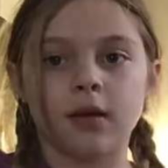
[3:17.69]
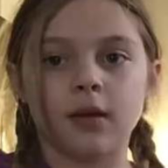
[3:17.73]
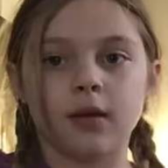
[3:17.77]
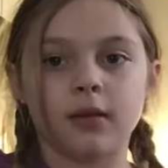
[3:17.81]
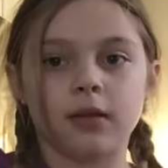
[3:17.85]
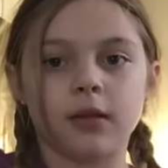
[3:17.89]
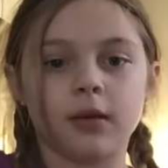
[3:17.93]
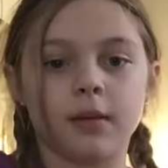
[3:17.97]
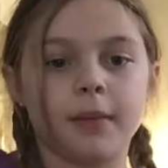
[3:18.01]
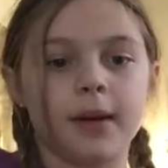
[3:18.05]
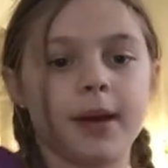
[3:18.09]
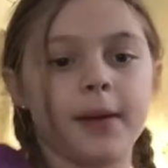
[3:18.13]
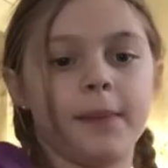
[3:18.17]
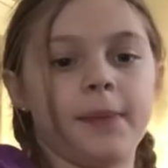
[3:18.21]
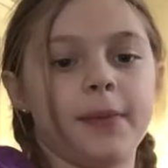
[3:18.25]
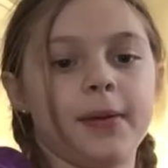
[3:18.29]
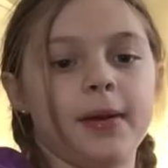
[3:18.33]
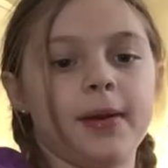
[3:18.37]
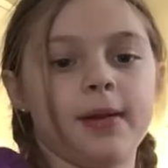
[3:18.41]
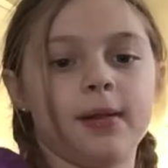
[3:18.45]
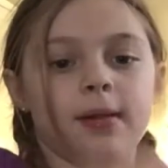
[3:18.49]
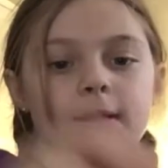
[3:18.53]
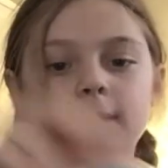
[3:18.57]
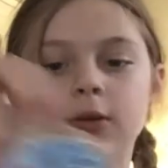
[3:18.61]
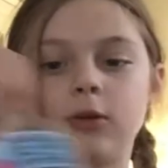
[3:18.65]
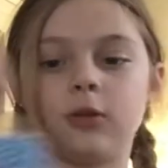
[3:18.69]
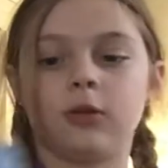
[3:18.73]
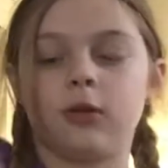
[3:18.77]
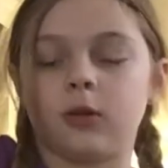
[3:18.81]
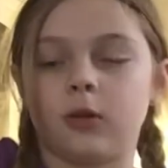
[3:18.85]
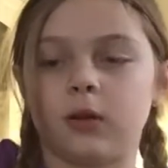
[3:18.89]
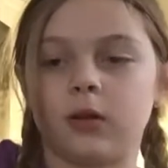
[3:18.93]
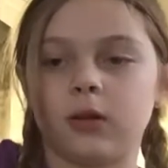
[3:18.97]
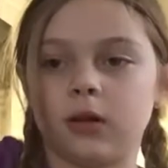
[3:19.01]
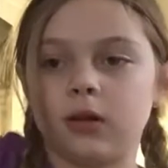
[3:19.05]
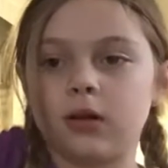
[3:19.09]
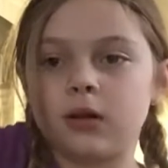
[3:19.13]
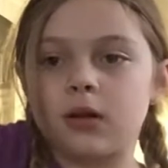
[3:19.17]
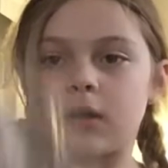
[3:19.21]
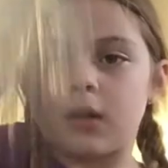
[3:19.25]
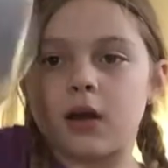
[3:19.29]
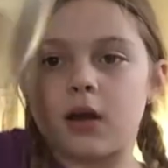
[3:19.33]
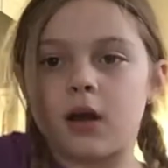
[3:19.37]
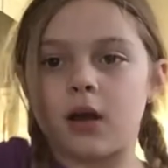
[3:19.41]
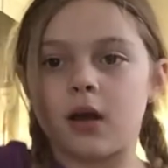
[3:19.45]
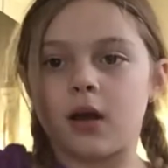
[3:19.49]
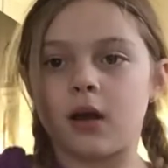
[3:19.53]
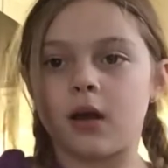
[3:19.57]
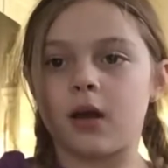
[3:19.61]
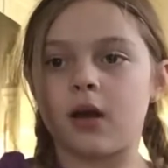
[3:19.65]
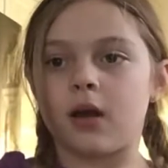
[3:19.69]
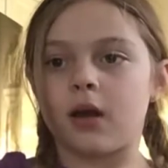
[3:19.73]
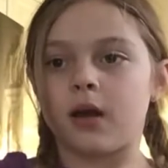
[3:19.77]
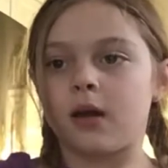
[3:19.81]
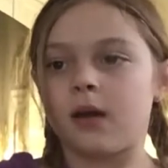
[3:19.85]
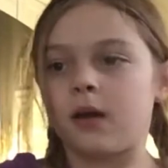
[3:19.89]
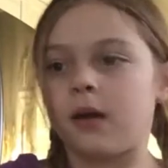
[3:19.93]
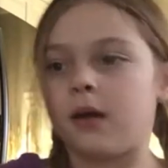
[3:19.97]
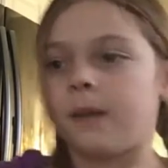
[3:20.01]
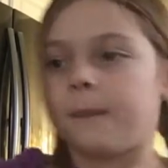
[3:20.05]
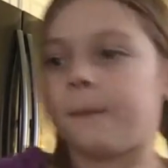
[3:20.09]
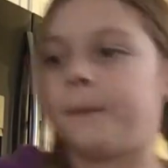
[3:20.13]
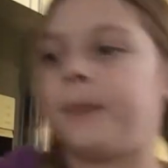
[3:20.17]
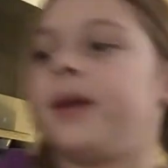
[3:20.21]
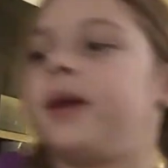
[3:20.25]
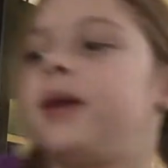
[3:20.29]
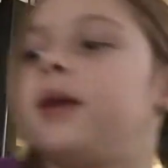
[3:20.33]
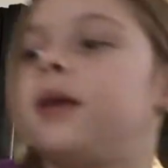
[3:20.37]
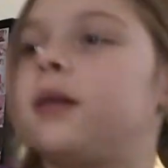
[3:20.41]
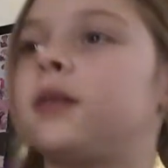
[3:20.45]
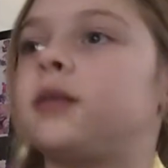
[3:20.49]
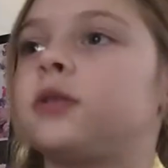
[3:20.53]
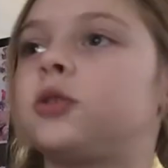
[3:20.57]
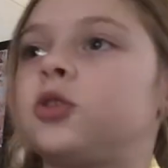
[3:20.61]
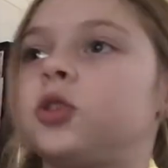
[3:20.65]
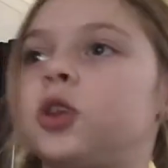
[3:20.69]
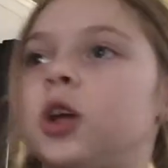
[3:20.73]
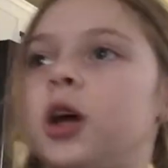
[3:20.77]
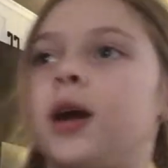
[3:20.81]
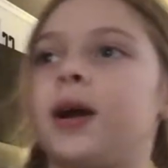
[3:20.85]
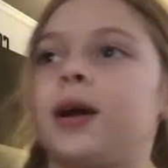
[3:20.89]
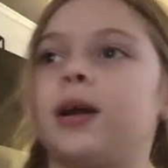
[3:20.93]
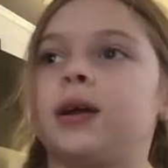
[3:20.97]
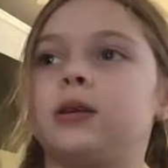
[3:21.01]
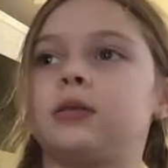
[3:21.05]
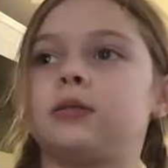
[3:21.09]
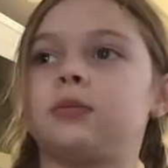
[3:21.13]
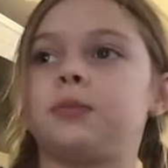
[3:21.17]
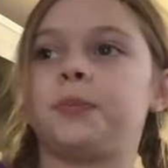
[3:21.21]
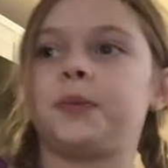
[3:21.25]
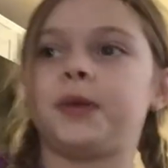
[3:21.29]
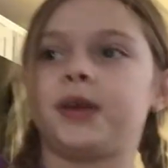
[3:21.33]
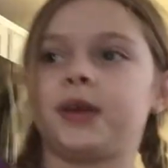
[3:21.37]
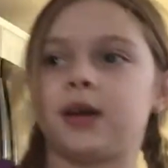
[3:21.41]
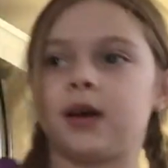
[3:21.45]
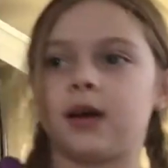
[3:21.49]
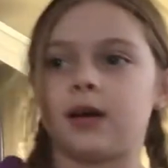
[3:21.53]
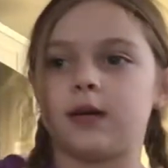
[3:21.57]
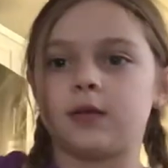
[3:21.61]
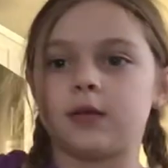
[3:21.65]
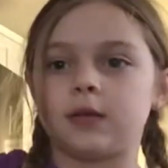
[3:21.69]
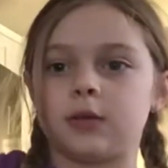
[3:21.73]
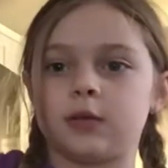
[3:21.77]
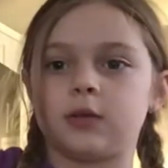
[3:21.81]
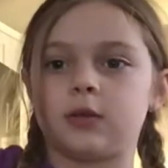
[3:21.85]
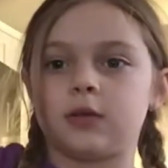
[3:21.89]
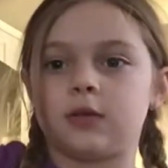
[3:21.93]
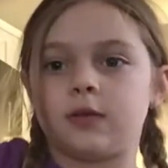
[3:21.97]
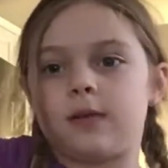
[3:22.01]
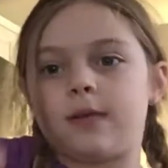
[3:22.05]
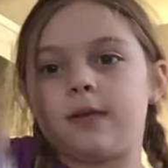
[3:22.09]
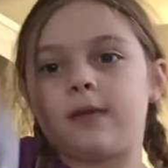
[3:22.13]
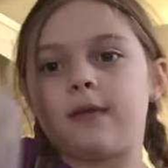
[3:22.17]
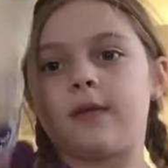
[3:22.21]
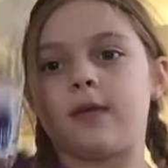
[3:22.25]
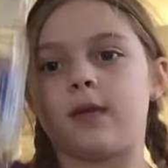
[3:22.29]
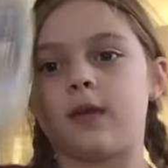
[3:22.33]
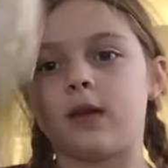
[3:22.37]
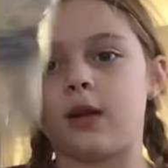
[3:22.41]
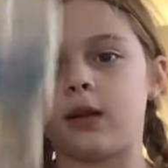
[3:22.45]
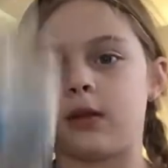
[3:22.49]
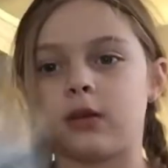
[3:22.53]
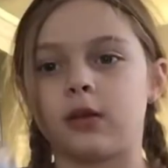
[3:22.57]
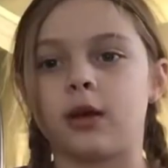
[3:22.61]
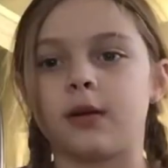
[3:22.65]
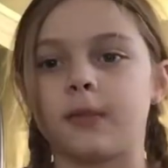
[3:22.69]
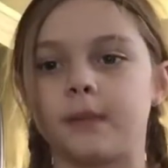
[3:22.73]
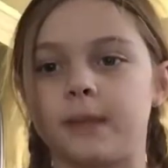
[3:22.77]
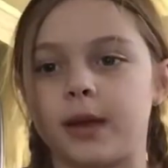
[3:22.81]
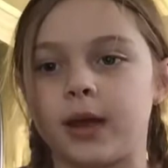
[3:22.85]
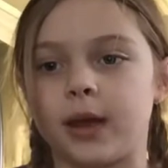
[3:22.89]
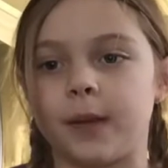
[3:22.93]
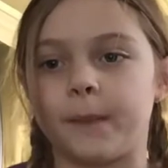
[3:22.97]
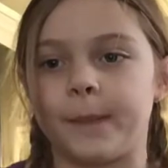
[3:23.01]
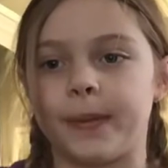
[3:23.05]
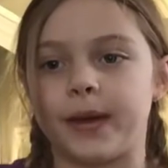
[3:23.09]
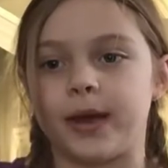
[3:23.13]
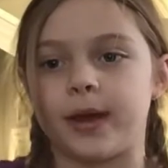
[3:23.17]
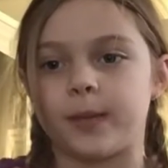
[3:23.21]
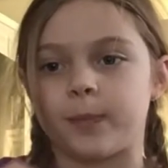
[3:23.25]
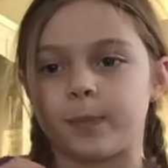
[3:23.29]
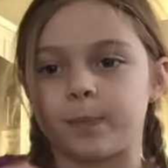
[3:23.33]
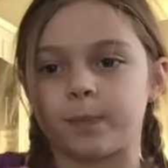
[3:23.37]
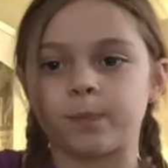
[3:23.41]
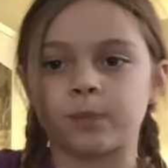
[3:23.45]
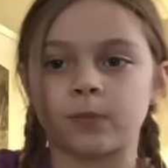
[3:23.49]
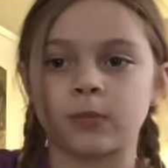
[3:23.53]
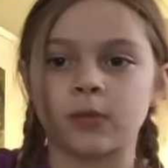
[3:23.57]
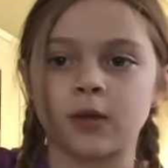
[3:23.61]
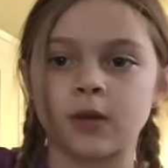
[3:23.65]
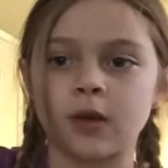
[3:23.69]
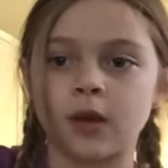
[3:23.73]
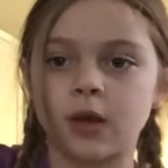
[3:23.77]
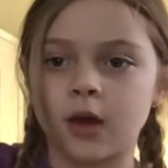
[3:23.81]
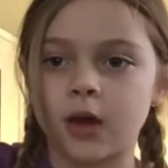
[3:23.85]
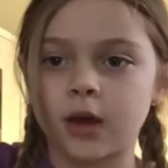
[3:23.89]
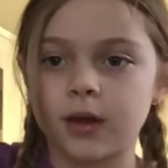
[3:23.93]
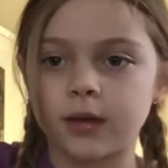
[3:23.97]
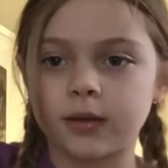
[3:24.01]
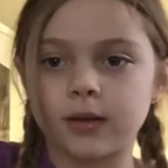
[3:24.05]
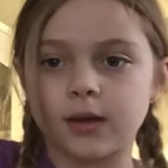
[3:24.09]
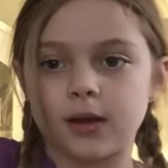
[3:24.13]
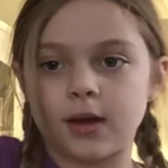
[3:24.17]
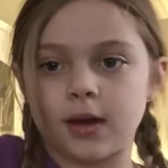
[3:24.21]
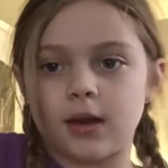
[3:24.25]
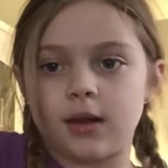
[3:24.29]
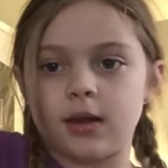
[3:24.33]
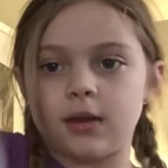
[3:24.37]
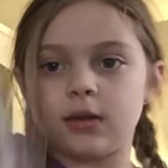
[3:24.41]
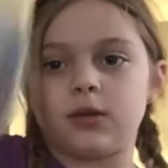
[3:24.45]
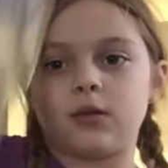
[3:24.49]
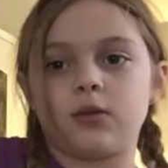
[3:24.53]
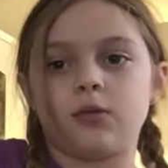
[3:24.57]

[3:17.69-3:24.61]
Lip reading: there might be a little bit tries because it took me a bit to get it to